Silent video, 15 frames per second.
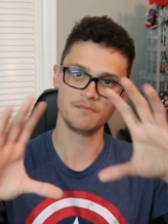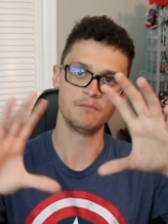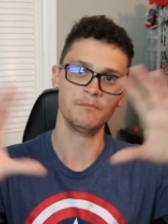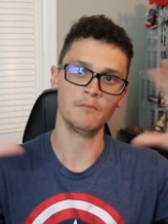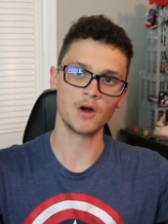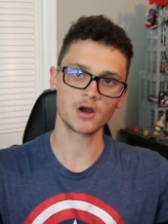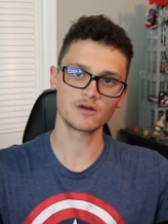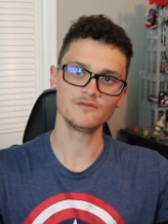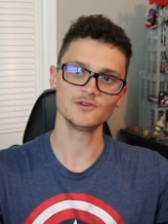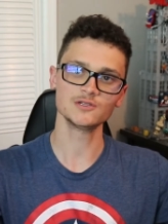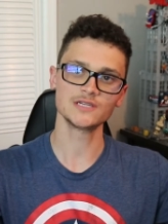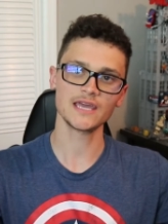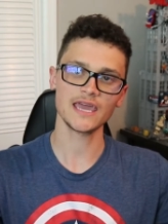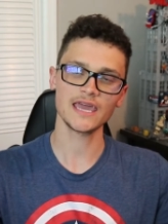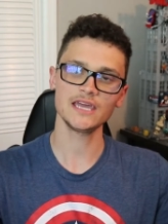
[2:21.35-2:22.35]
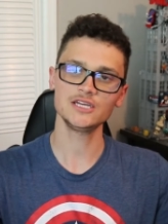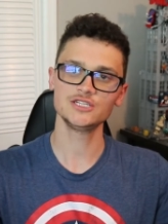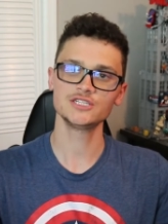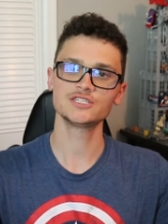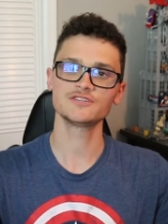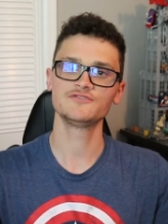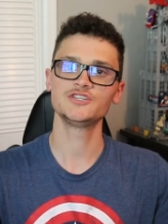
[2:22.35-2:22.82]
Marvel's
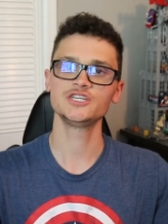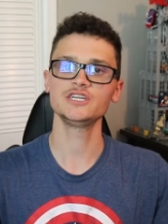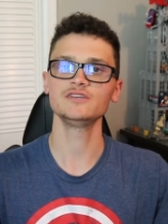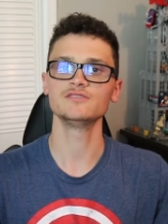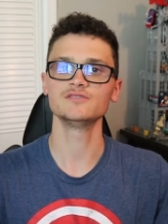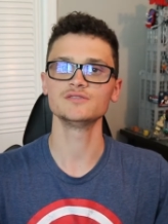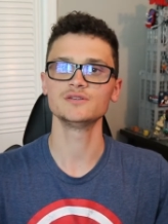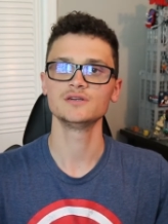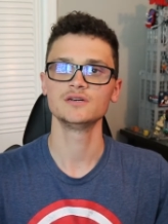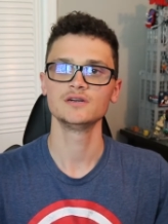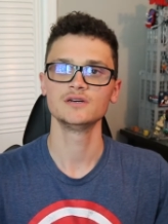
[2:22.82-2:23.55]
Agents of S.H.I.E.L.D.